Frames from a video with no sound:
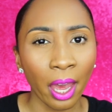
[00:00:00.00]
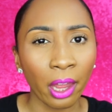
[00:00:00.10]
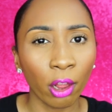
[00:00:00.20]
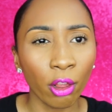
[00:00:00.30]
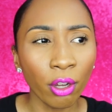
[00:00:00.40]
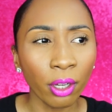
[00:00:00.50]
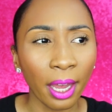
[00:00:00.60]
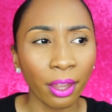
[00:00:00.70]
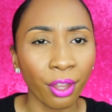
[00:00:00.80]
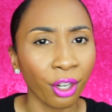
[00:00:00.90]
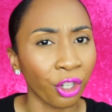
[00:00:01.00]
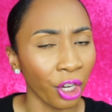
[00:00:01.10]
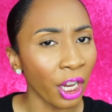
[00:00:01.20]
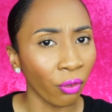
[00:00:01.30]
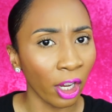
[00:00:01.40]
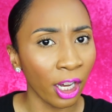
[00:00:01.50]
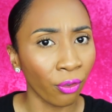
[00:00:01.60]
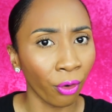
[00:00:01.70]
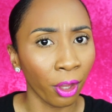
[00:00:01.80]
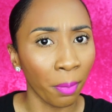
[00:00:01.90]
And look at their shade range
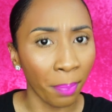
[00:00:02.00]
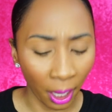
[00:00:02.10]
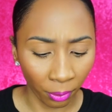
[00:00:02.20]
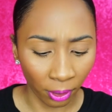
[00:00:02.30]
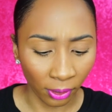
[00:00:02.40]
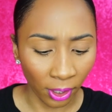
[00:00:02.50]
for their powders.